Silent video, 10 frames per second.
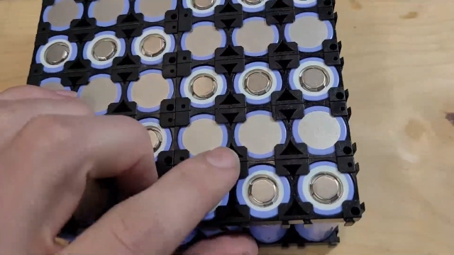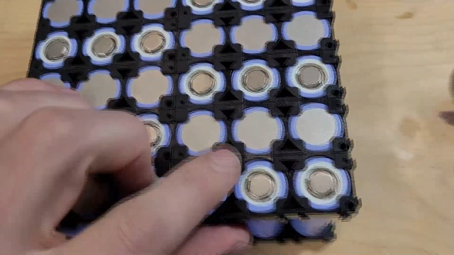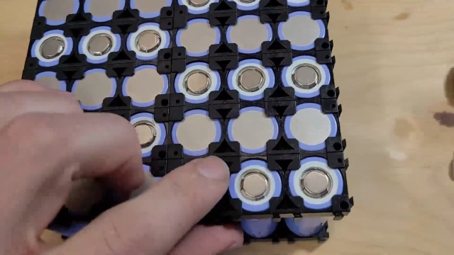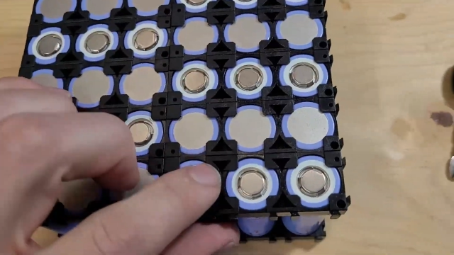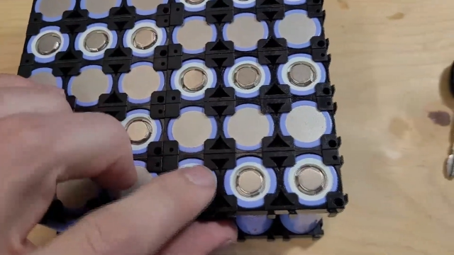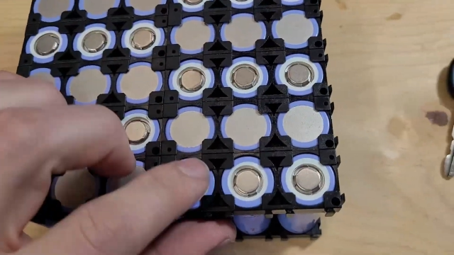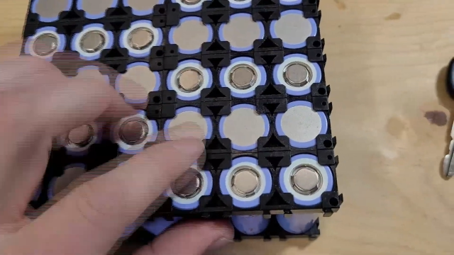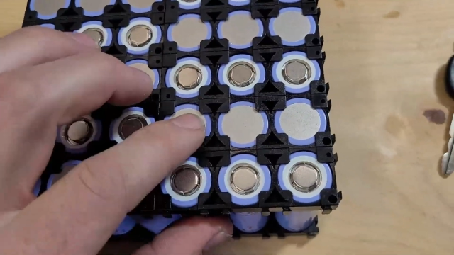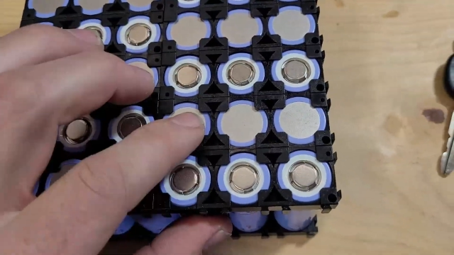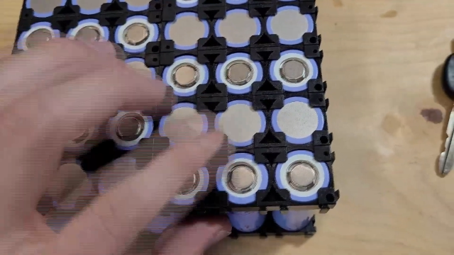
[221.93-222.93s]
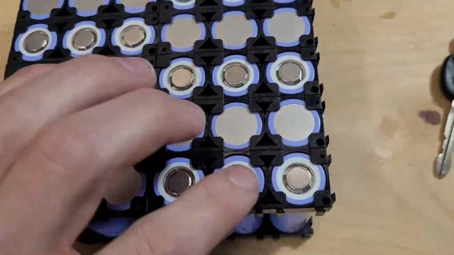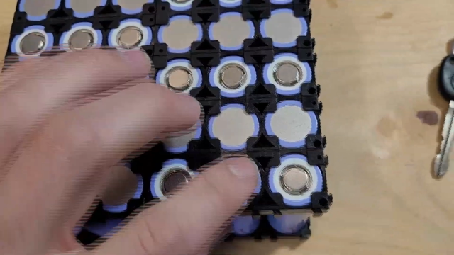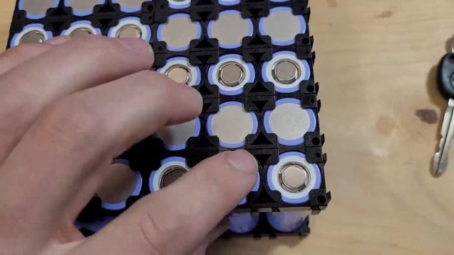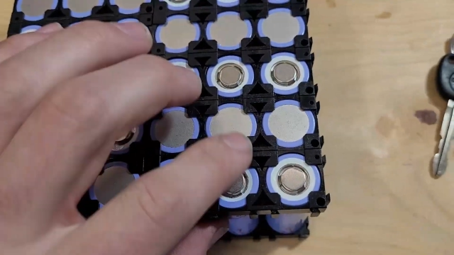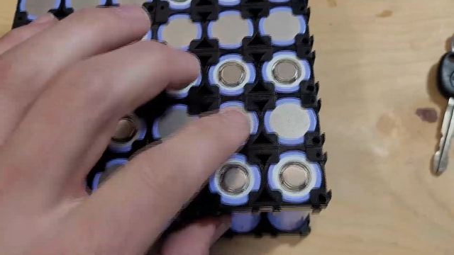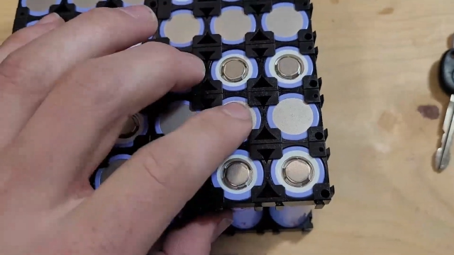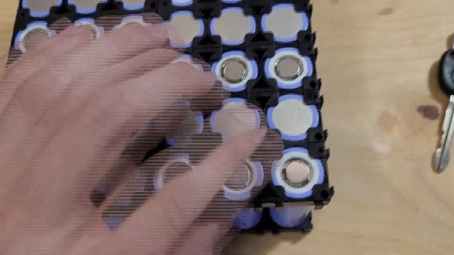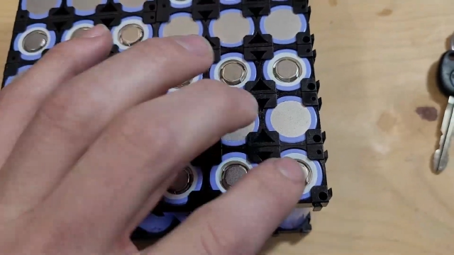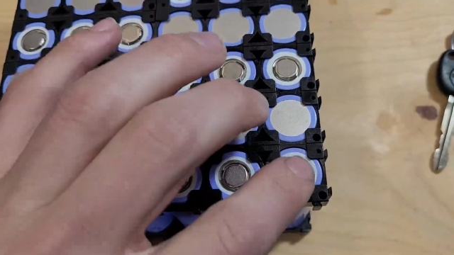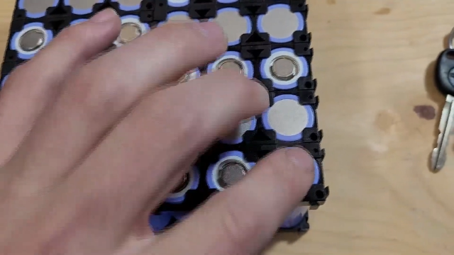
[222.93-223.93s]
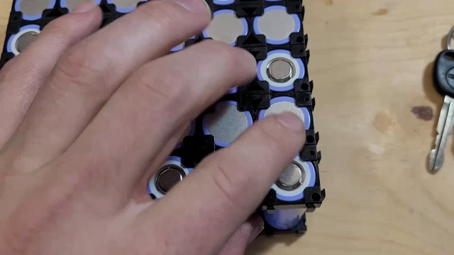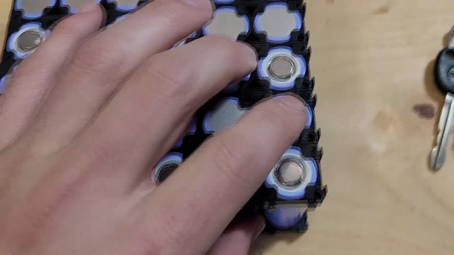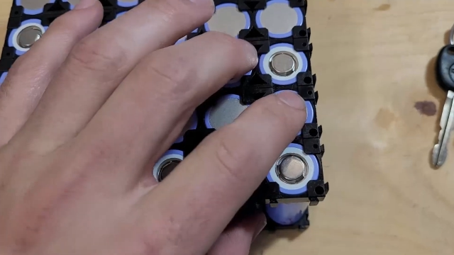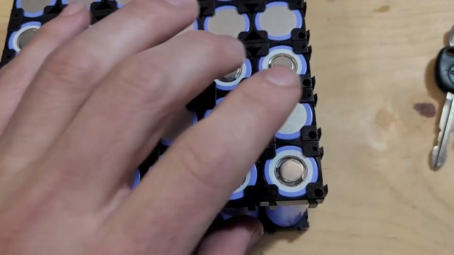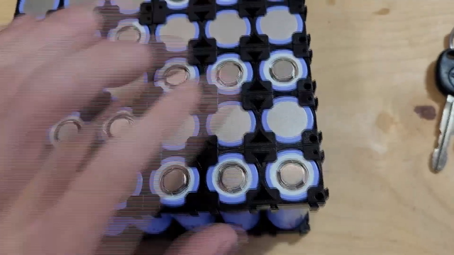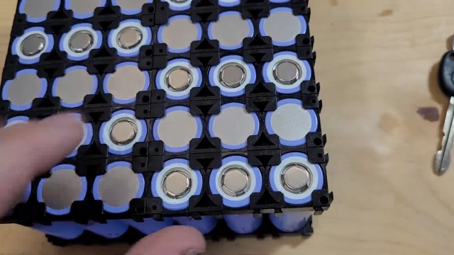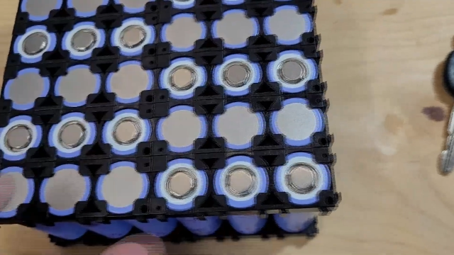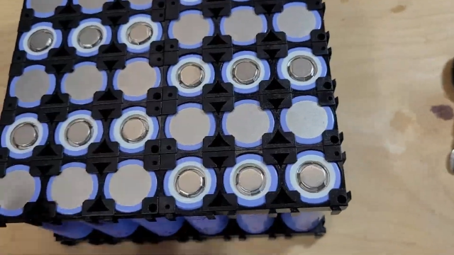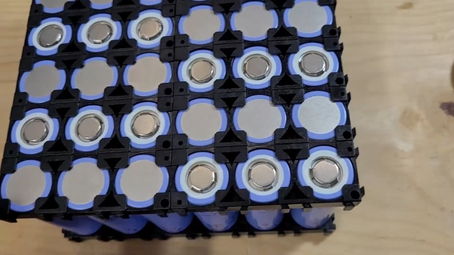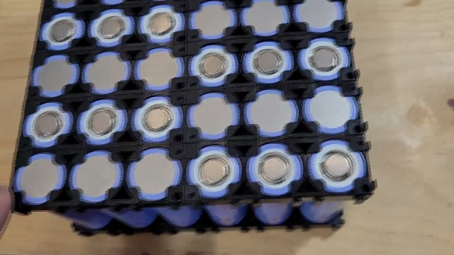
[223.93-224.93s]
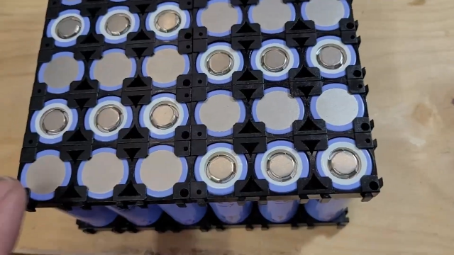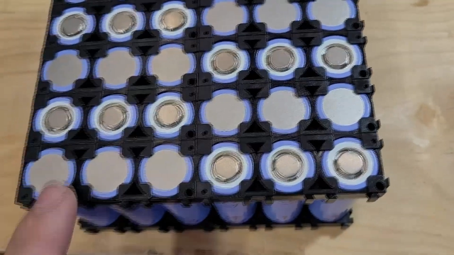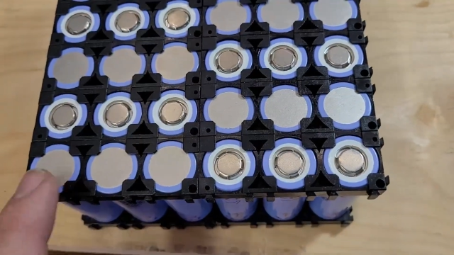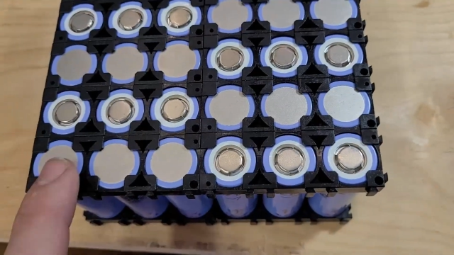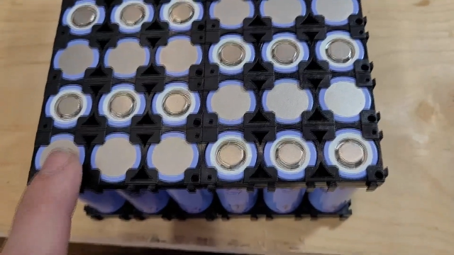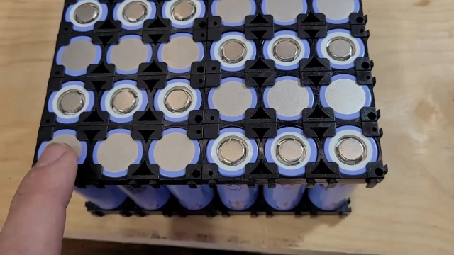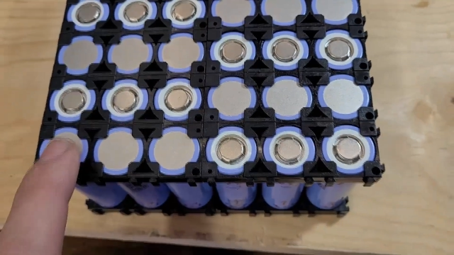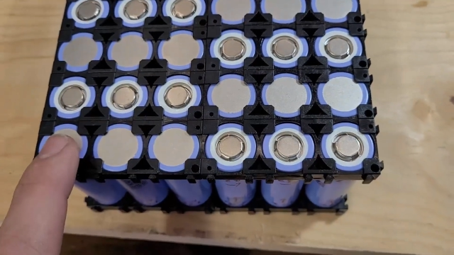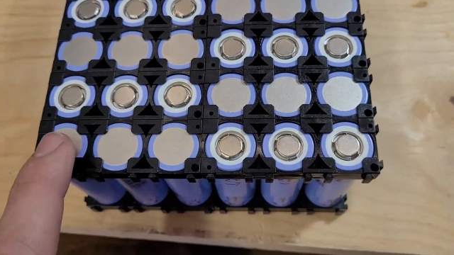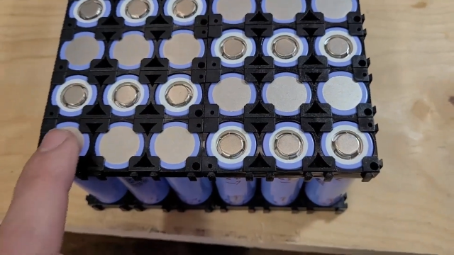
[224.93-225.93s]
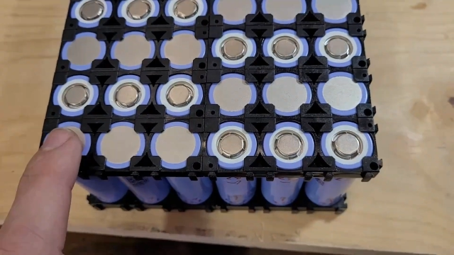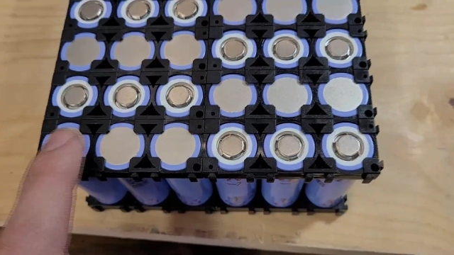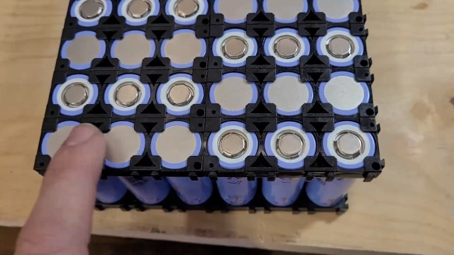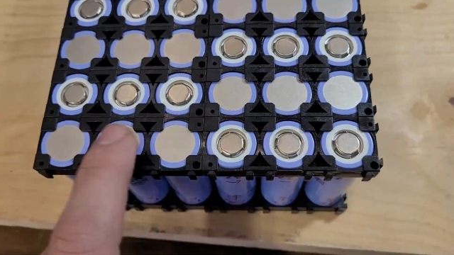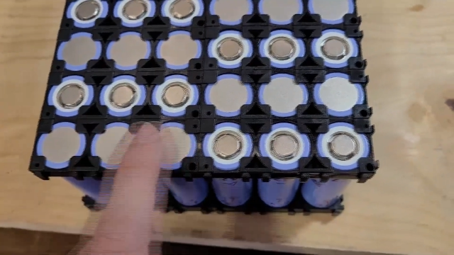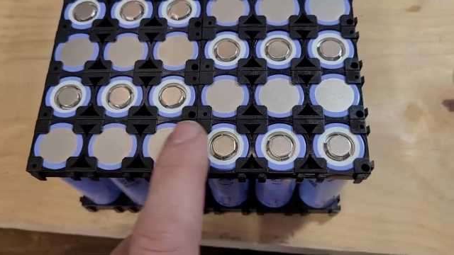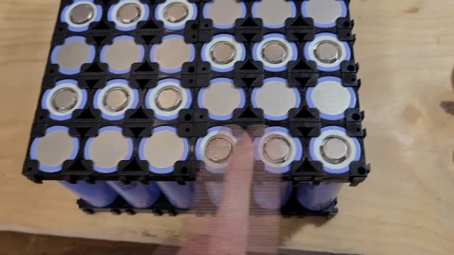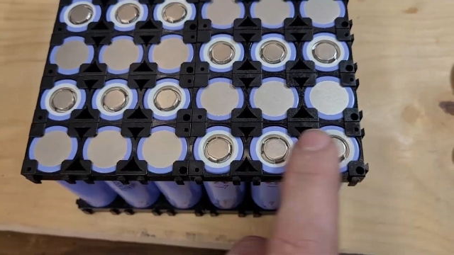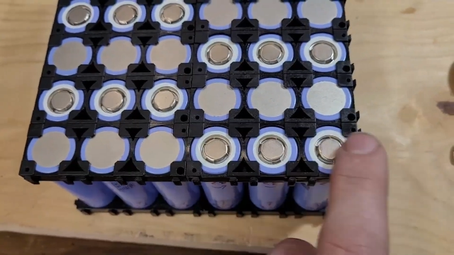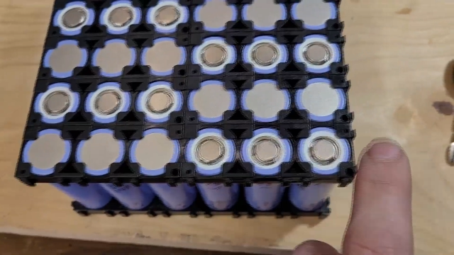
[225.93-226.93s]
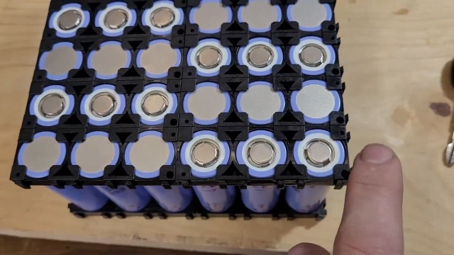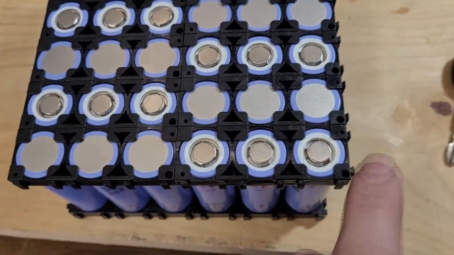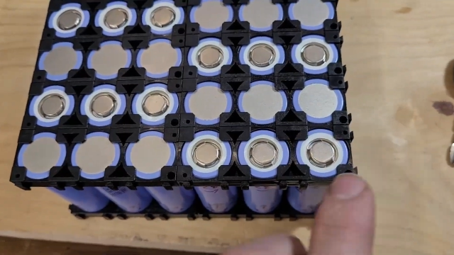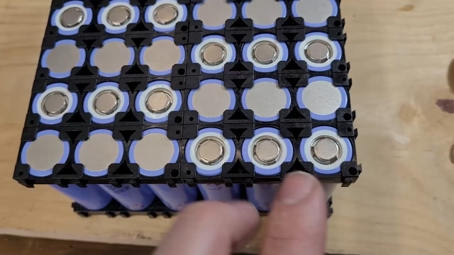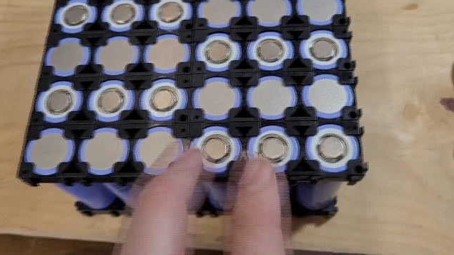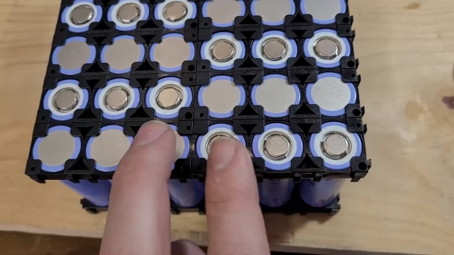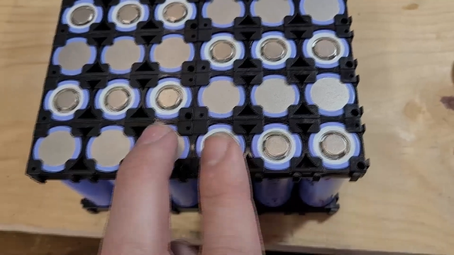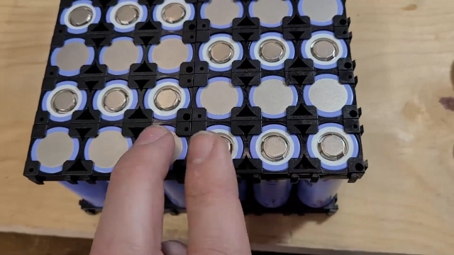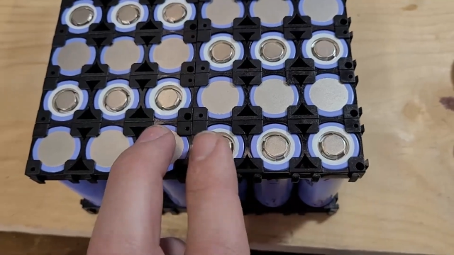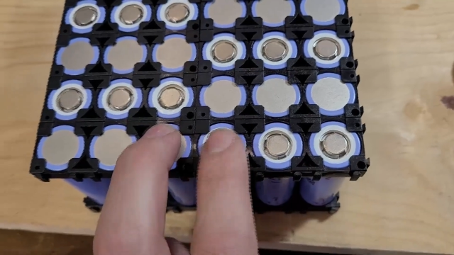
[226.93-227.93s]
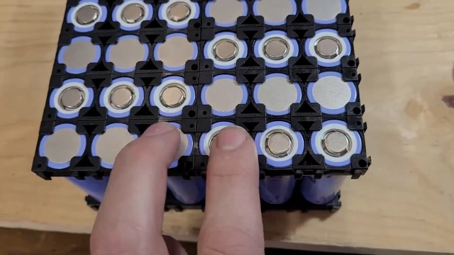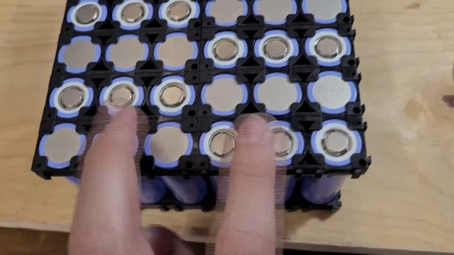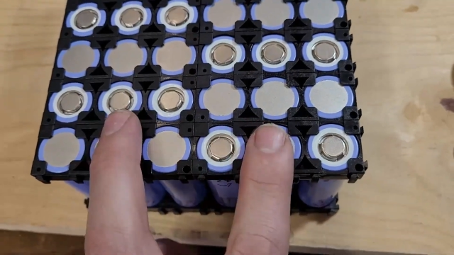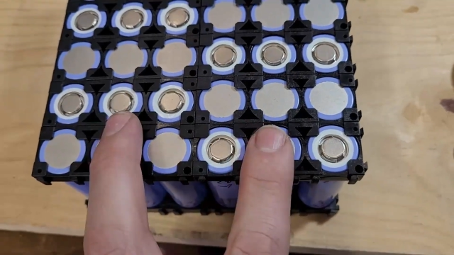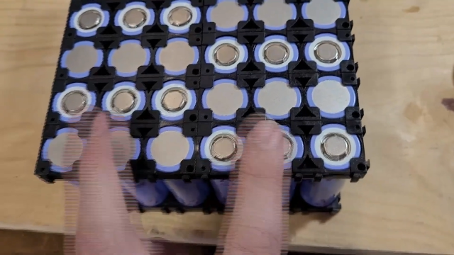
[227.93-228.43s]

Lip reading: (no speaker visible)